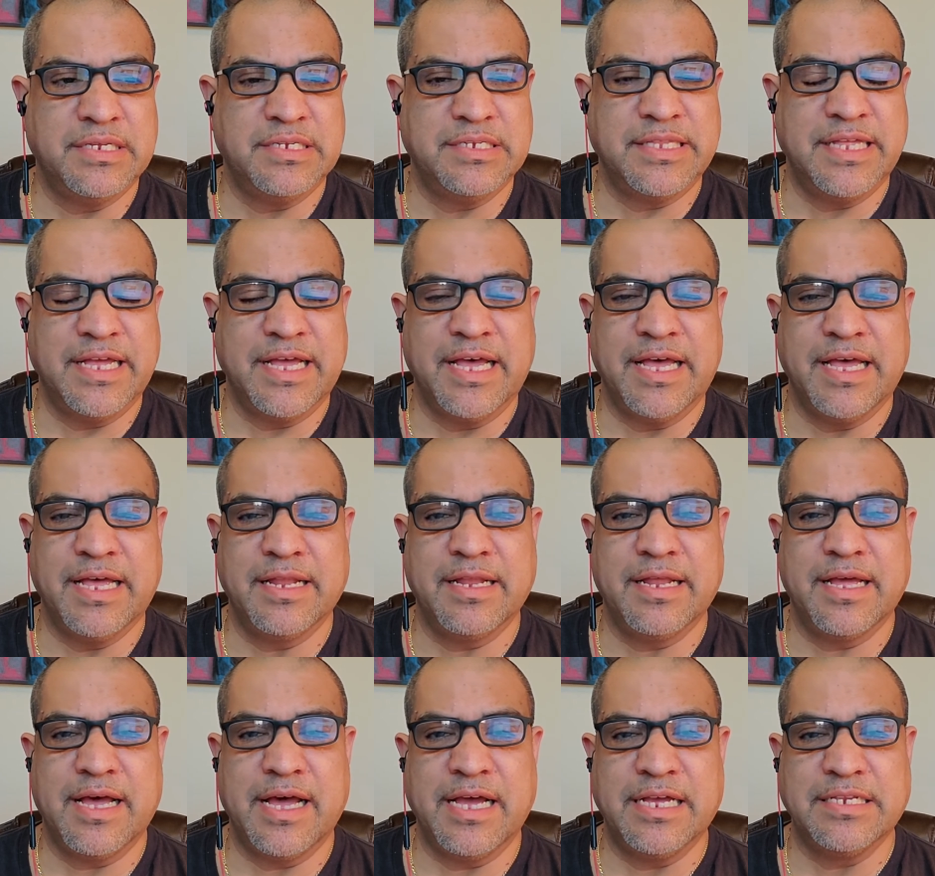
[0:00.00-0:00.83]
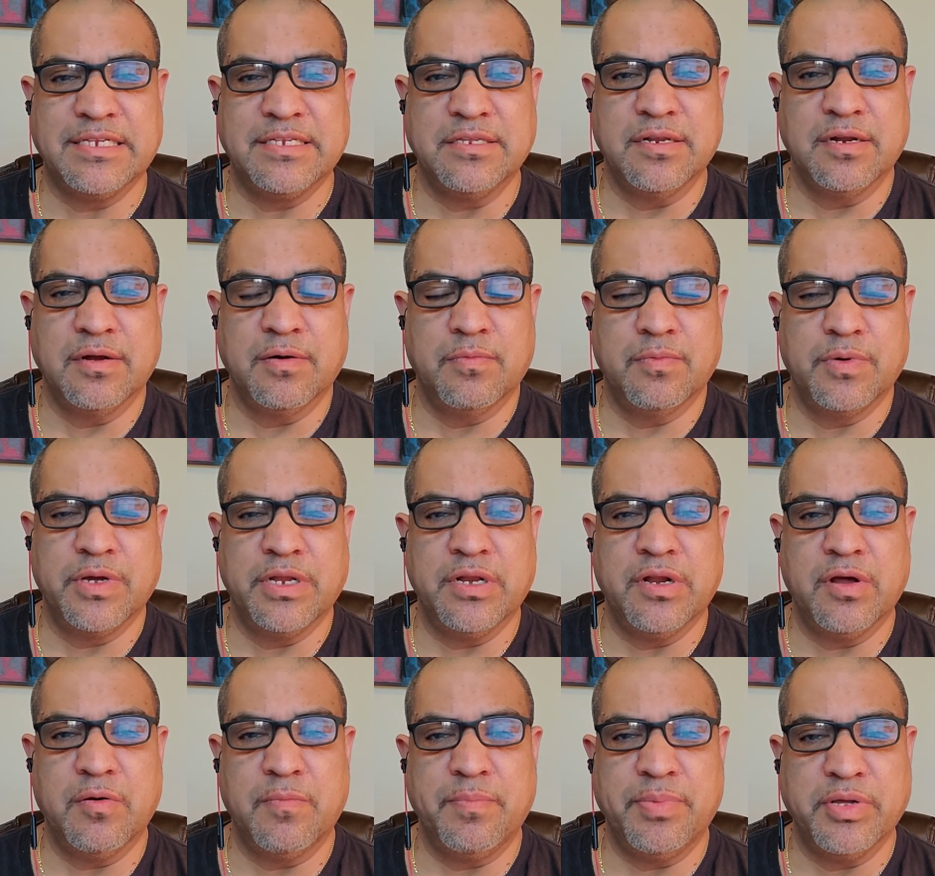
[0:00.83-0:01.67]
that we
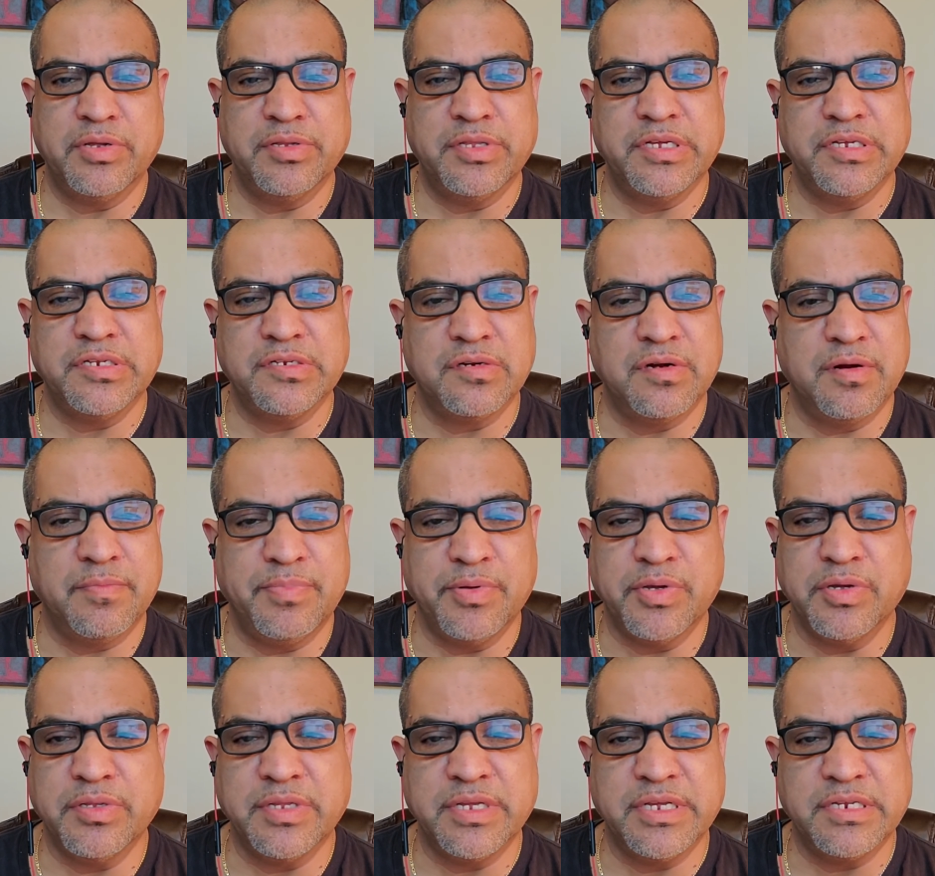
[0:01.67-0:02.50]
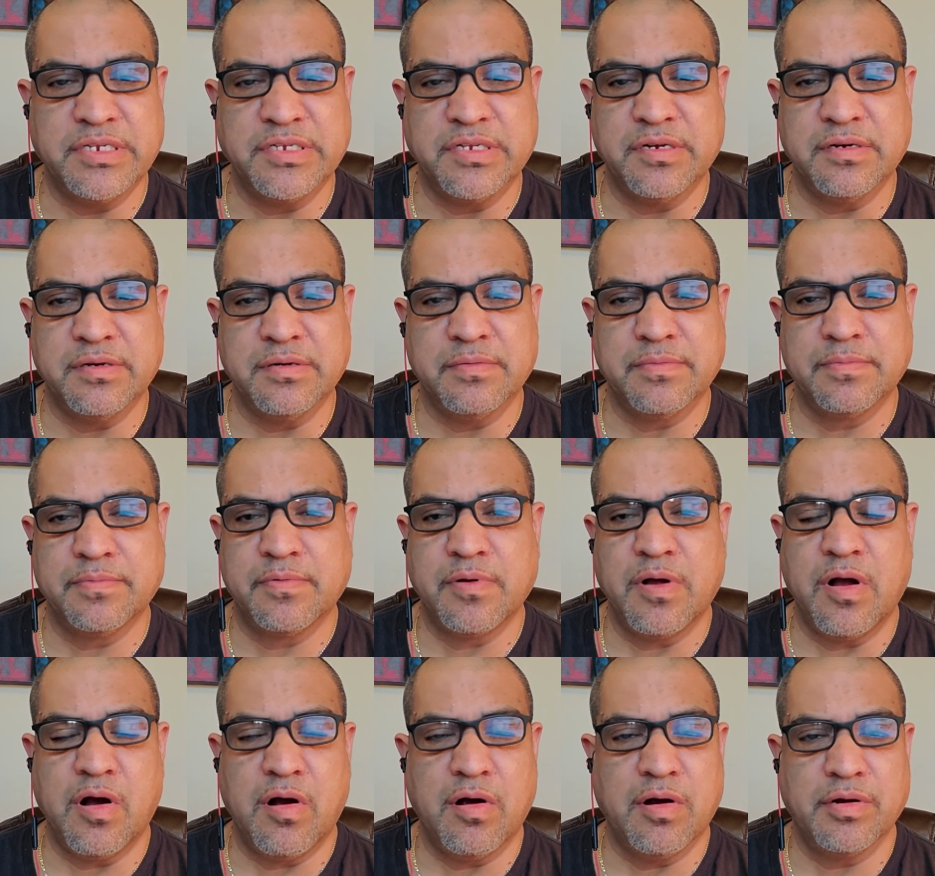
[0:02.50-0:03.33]
know buildings are buildings. They're
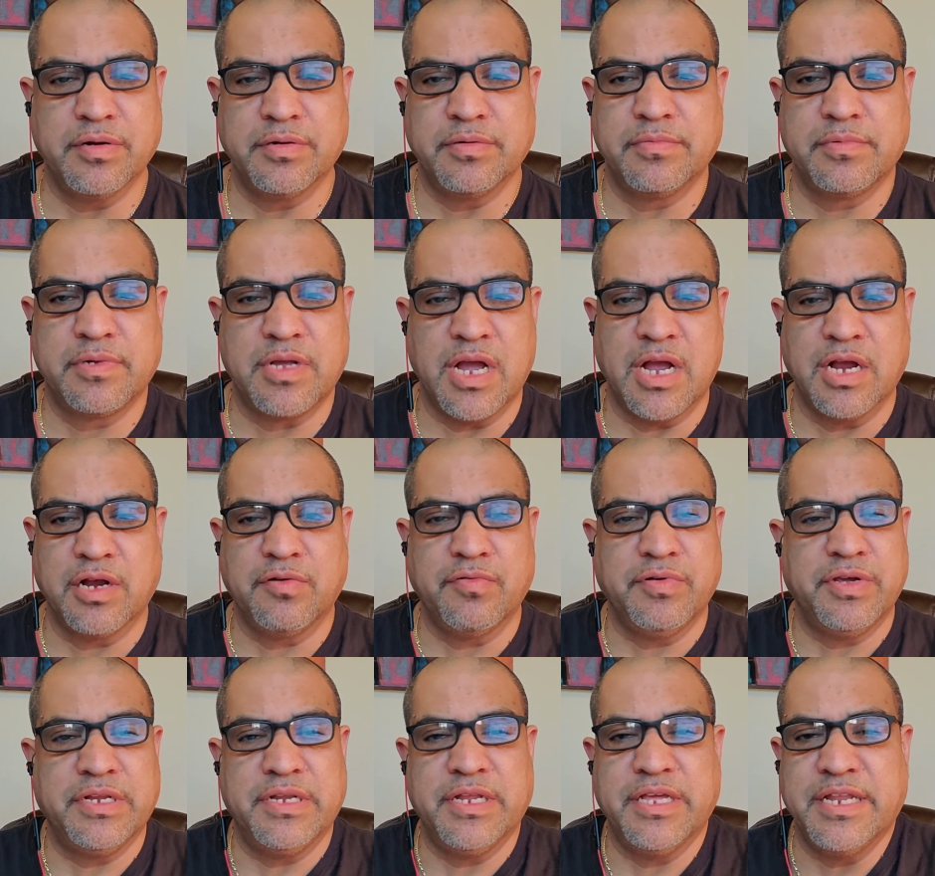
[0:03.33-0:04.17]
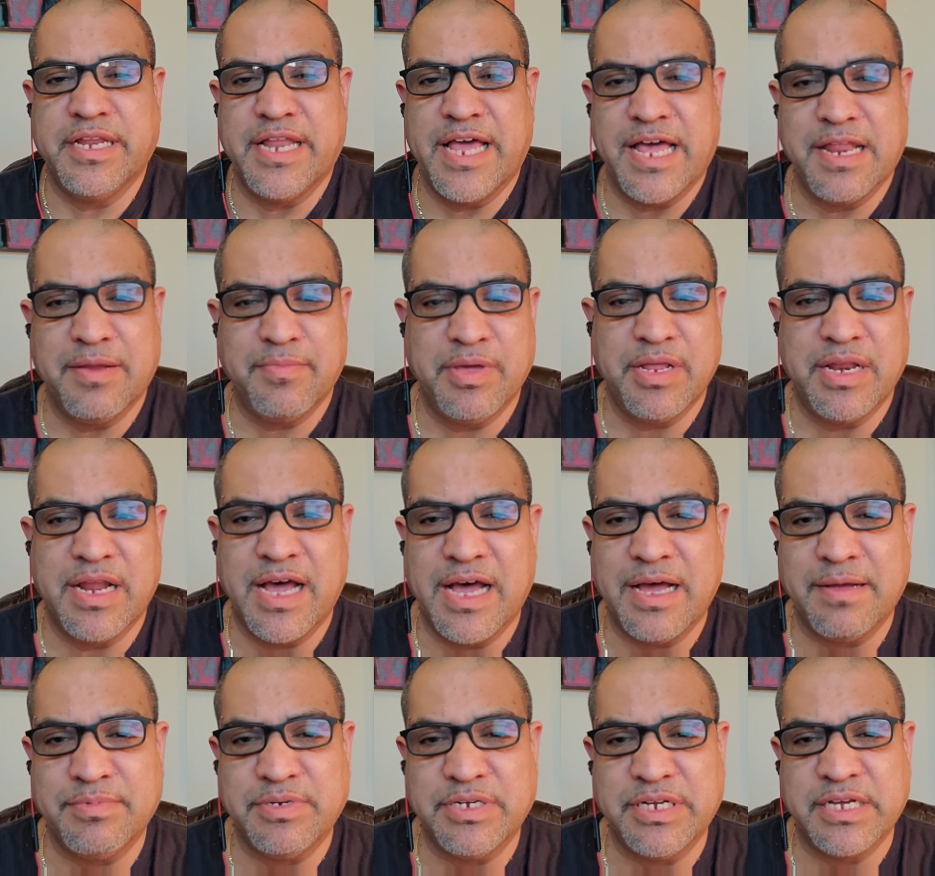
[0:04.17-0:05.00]
hard, concrete, inanimate
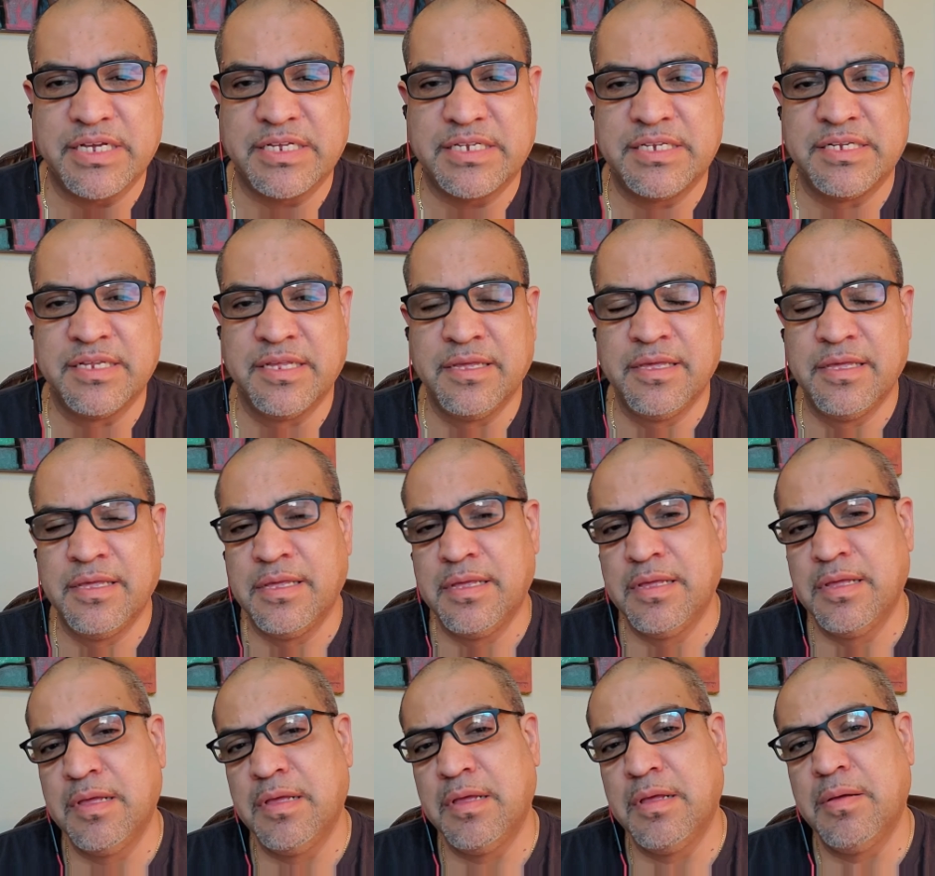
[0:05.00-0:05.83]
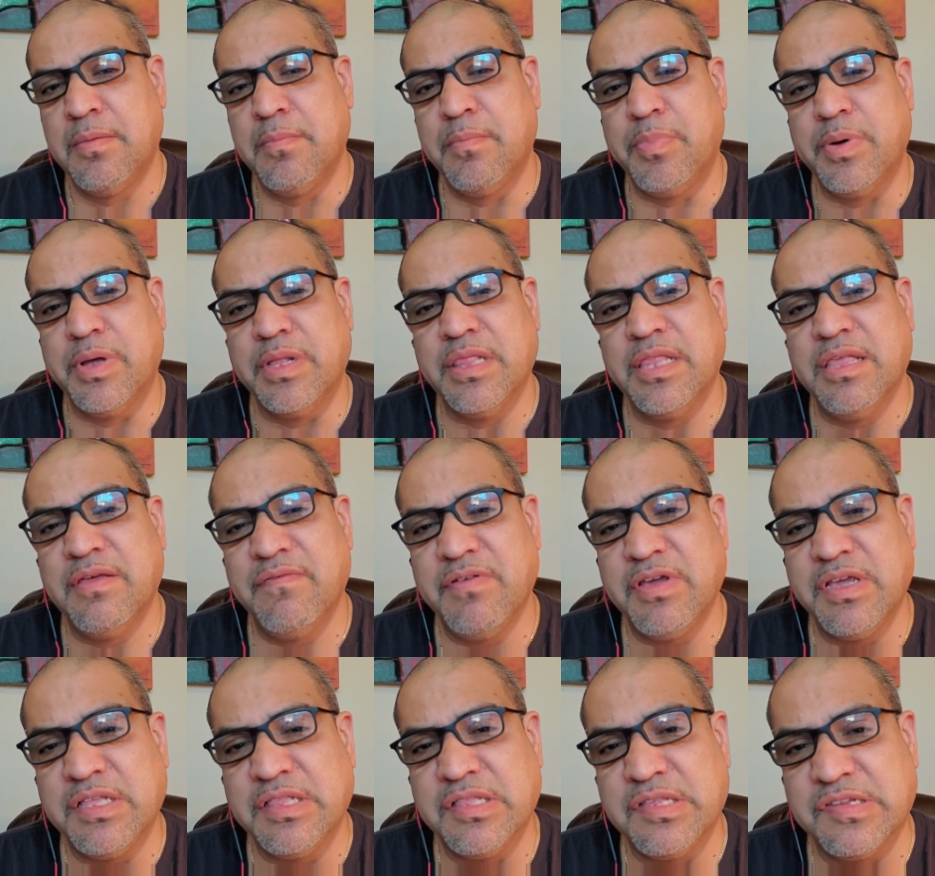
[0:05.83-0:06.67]
objects. But
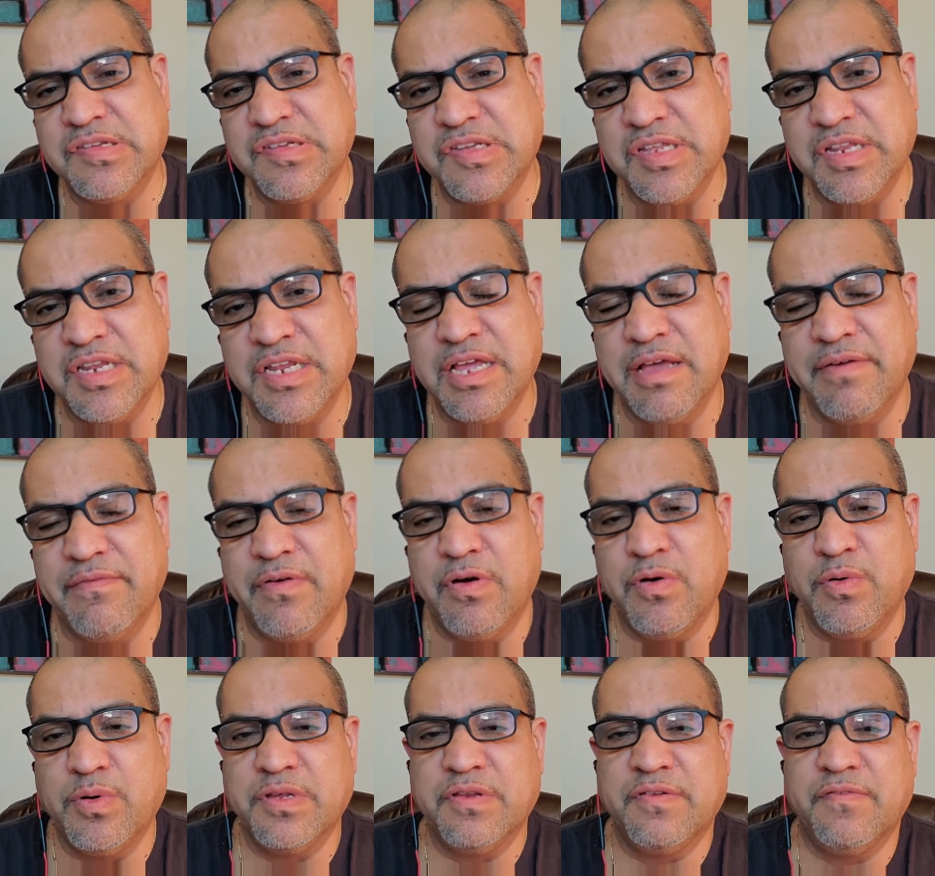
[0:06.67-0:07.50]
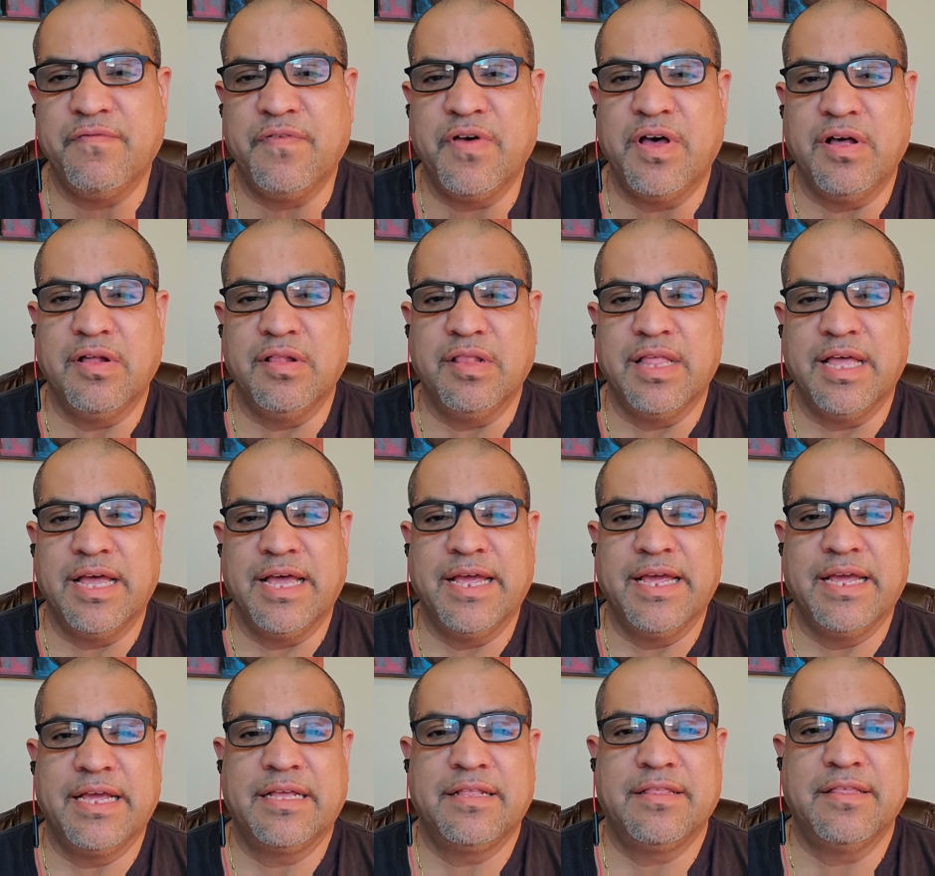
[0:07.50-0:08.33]
living in the city, I've always felt
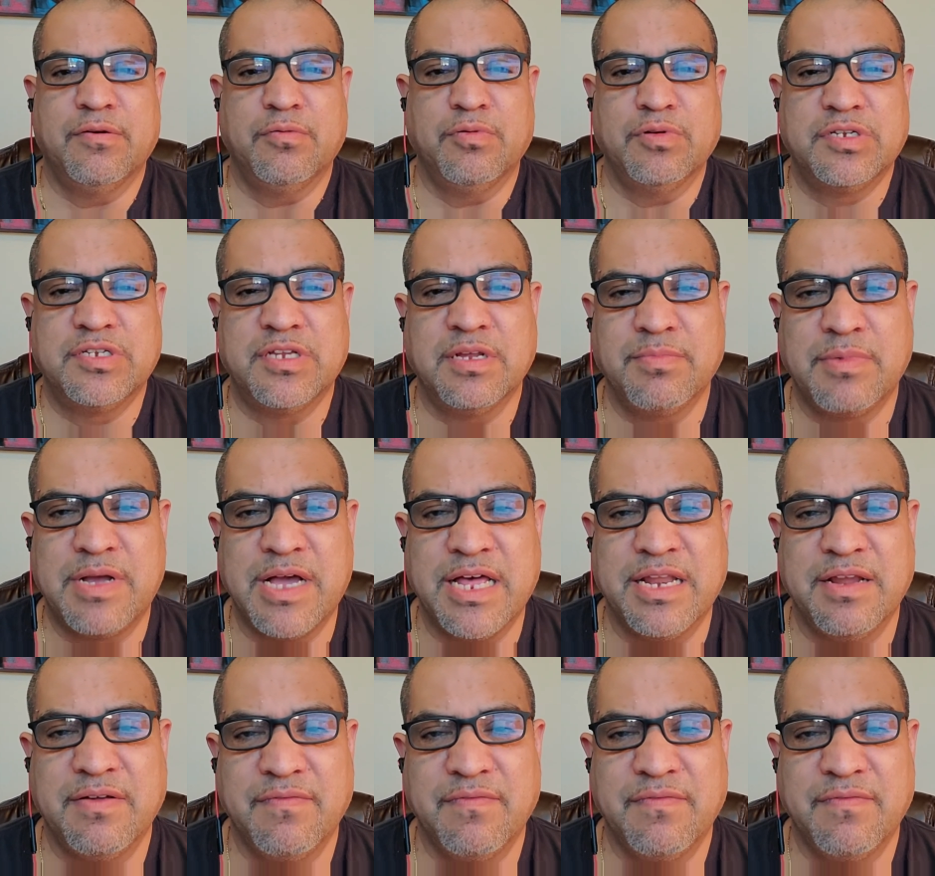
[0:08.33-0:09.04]
like there was some kind of